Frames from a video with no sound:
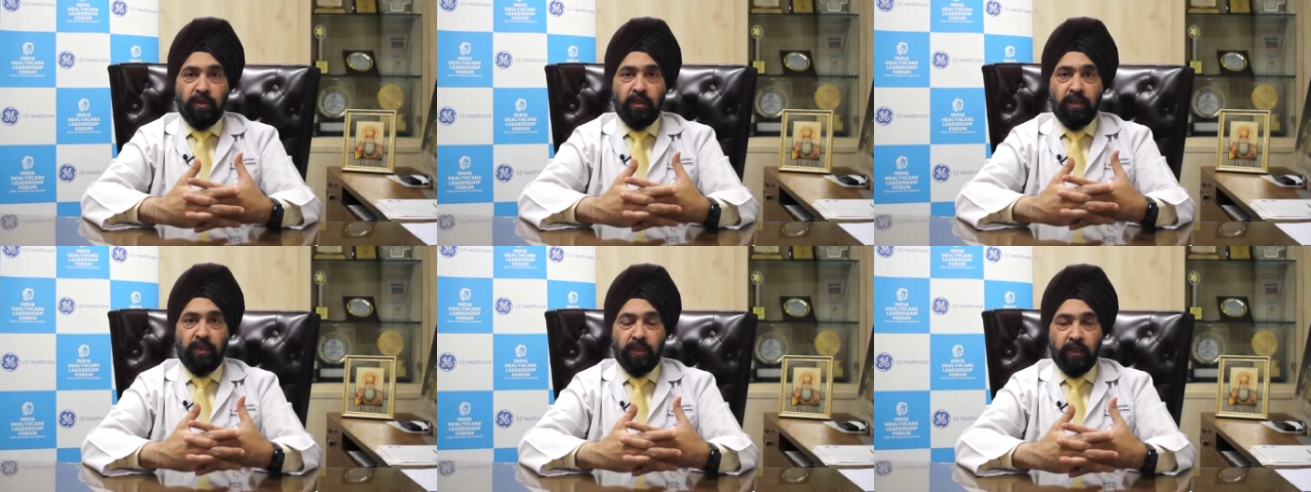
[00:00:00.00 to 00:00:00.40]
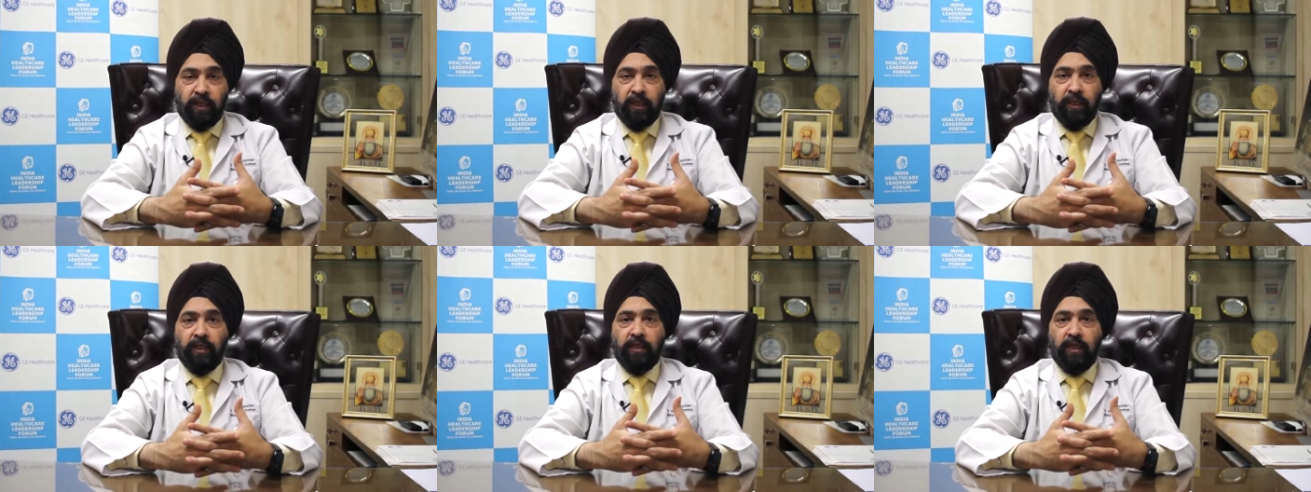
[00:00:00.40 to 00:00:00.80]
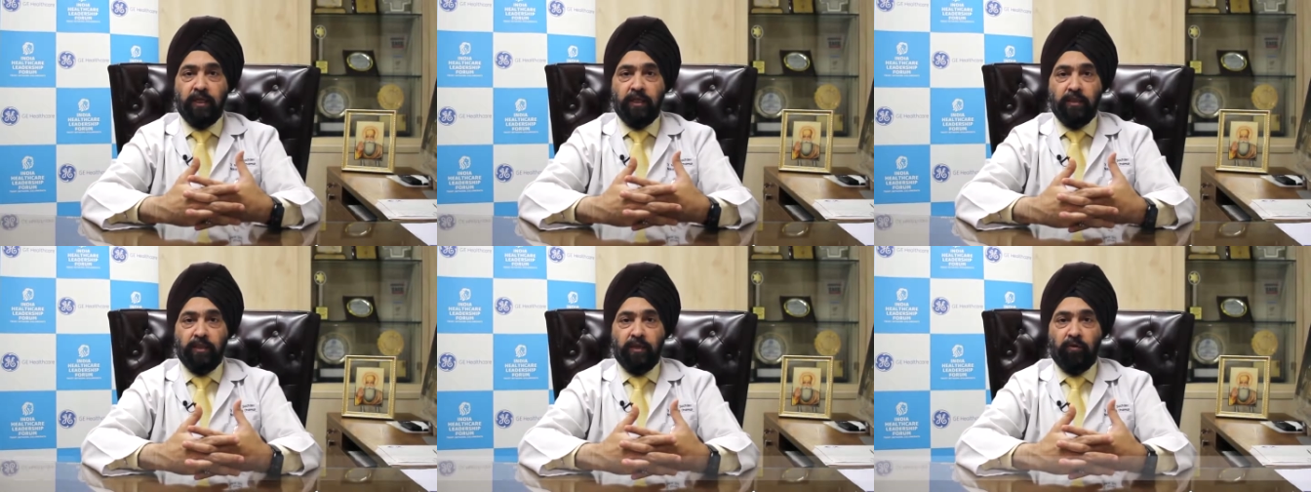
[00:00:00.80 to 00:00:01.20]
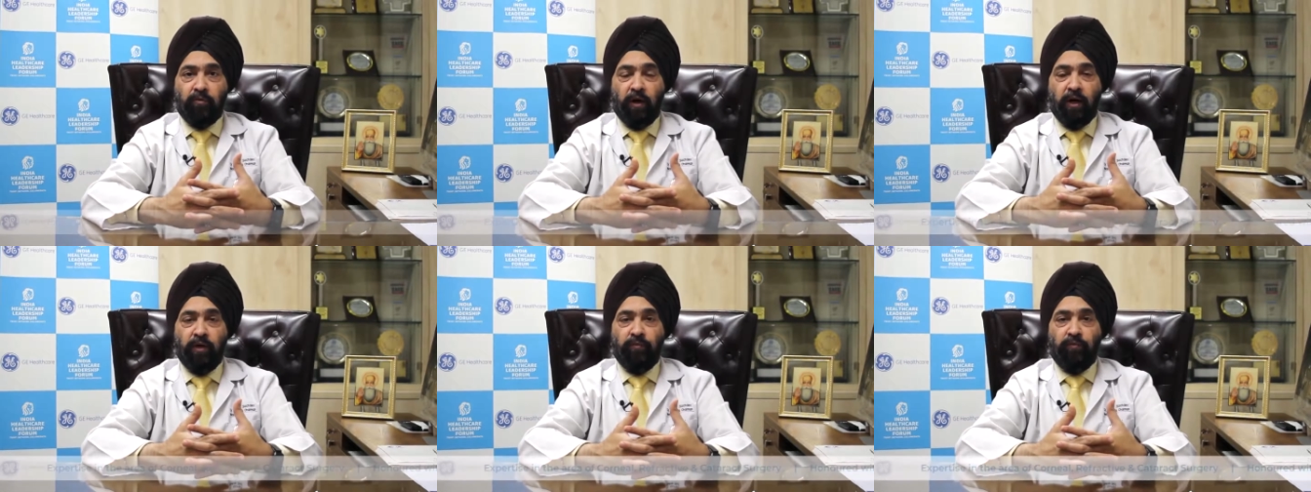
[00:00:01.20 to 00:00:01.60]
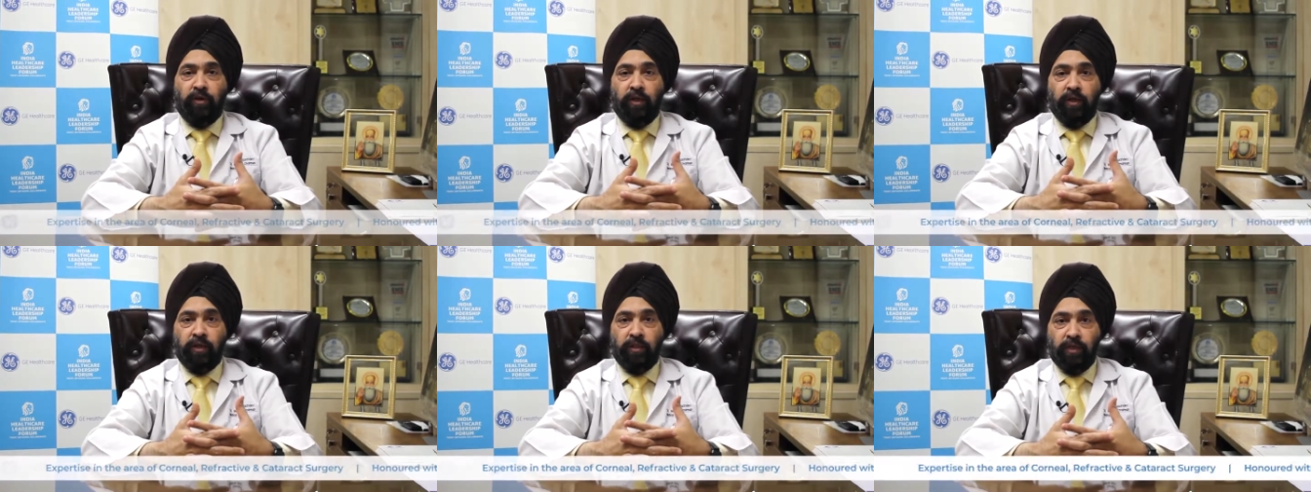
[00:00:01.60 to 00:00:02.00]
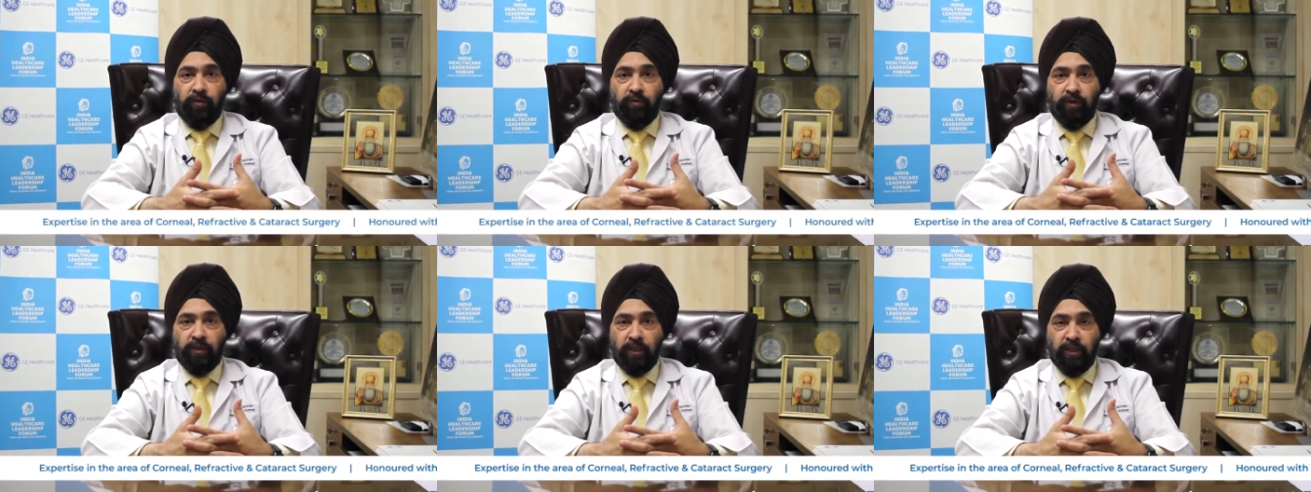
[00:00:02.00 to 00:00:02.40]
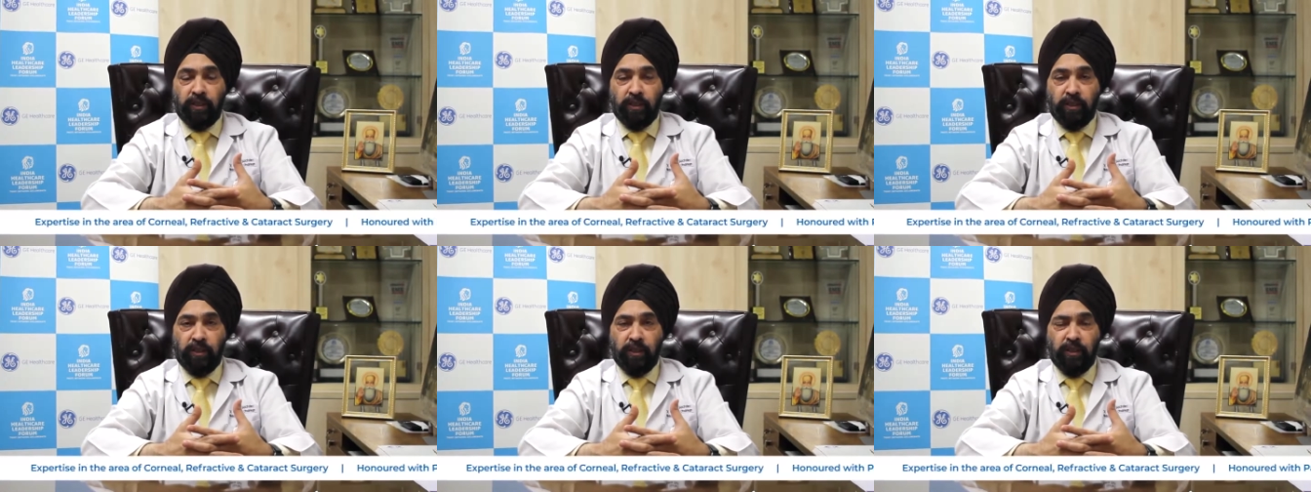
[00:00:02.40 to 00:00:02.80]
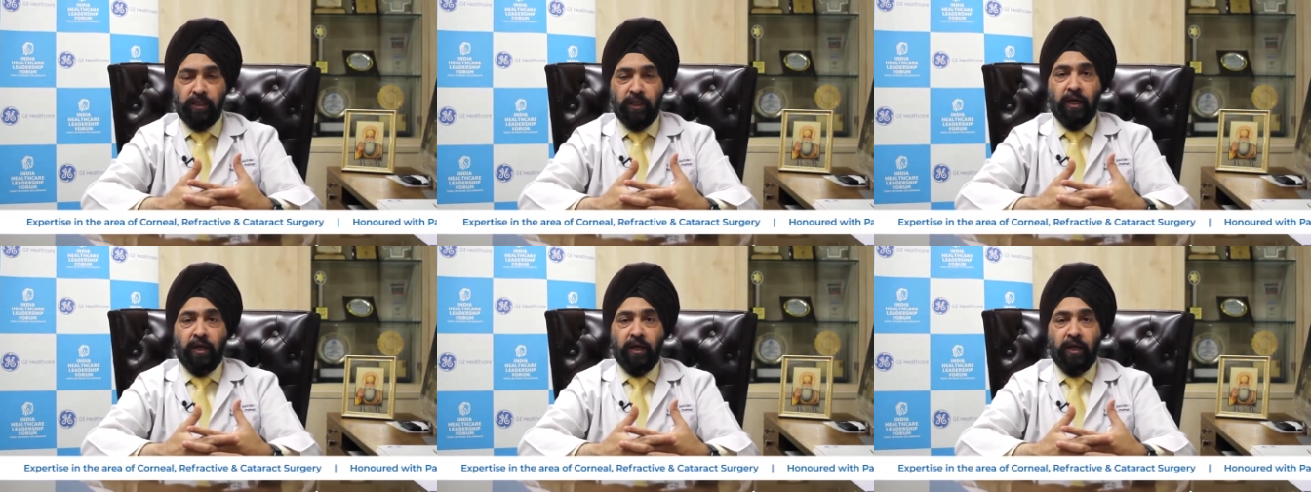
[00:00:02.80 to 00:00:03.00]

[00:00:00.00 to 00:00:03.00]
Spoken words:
ingredient that is required for any service industry,